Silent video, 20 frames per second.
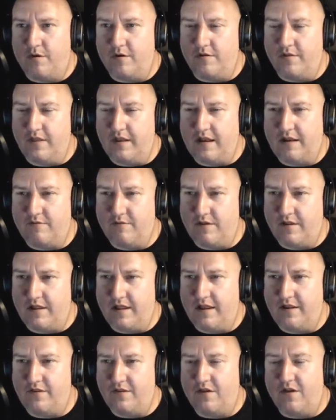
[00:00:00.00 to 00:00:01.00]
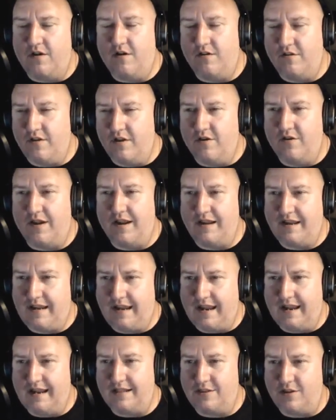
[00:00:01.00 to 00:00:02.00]
then I realized, oh no, I
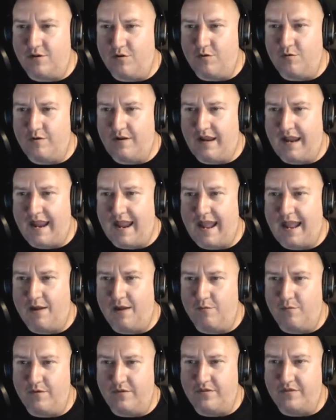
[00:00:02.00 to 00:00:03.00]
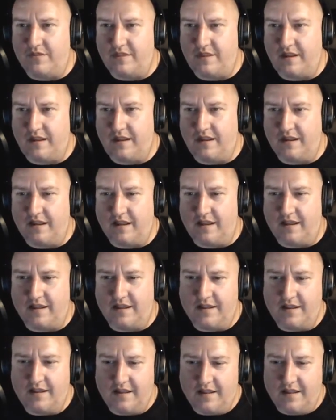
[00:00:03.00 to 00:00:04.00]
get the whole cat with the
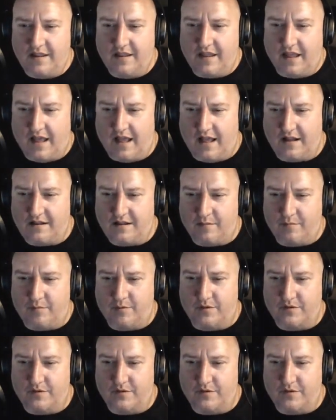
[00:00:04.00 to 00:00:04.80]
octopus.